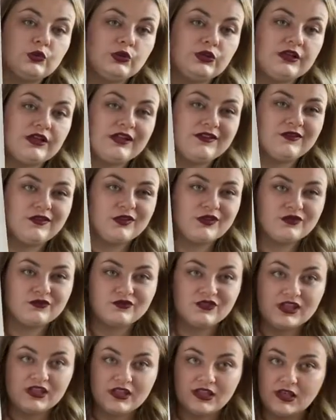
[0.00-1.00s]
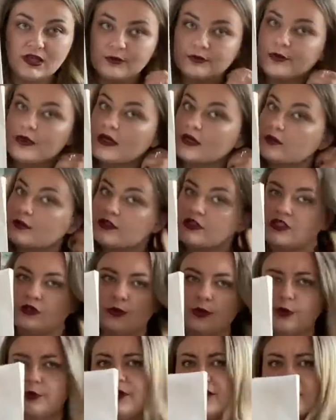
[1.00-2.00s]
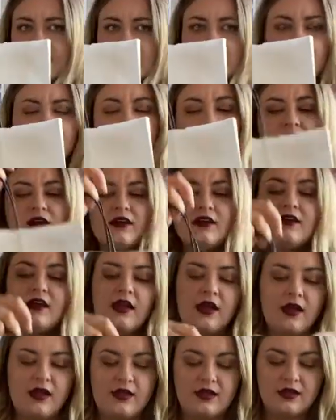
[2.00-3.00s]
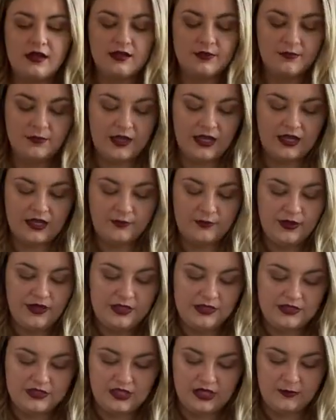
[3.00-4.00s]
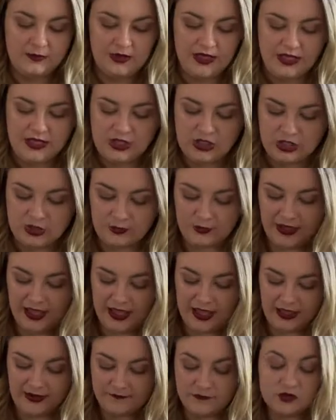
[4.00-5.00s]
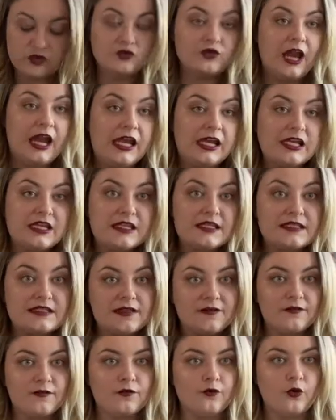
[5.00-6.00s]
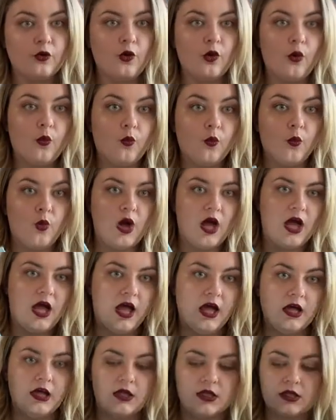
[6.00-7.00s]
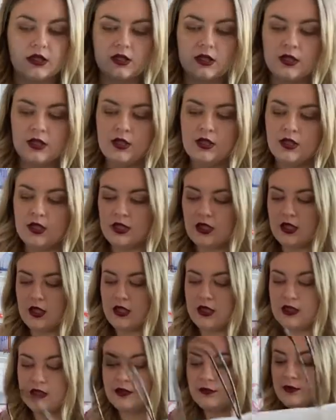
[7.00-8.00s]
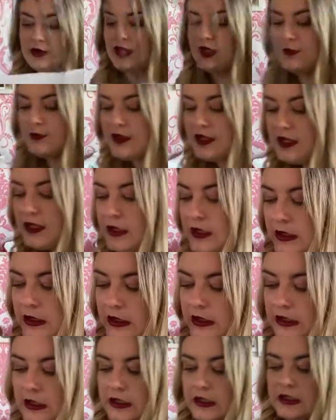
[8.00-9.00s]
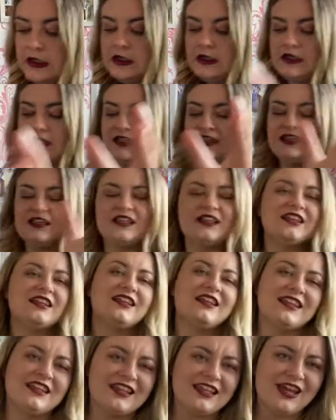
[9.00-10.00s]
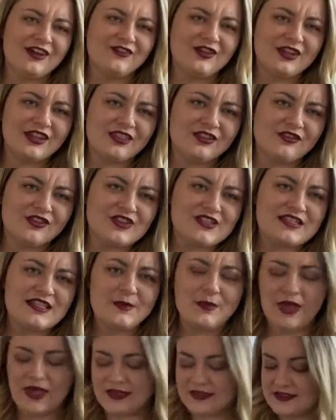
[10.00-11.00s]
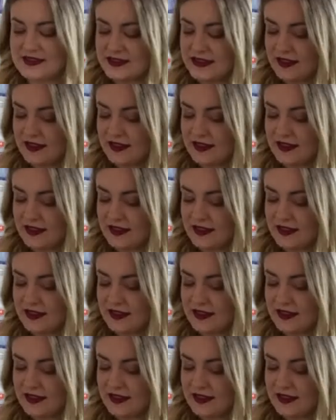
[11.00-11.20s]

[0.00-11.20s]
if you can read that backwards, you probably can't. And I picked up a new pair of trainers for work. Let me get rid of the rusty bags.